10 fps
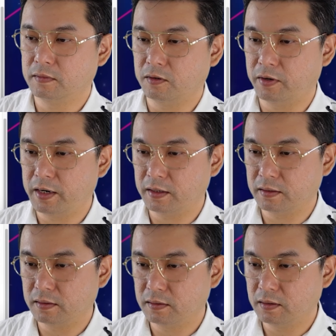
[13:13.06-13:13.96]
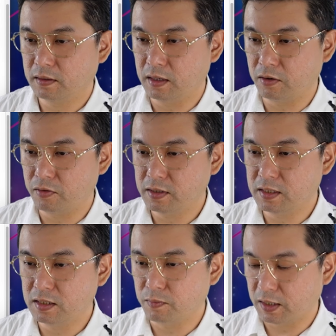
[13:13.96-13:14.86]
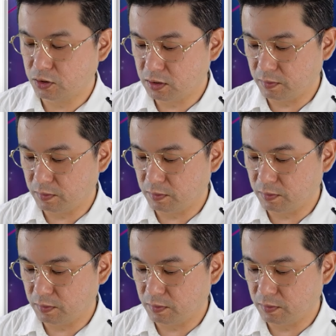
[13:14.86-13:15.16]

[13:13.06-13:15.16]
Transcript: Alright, increase this margin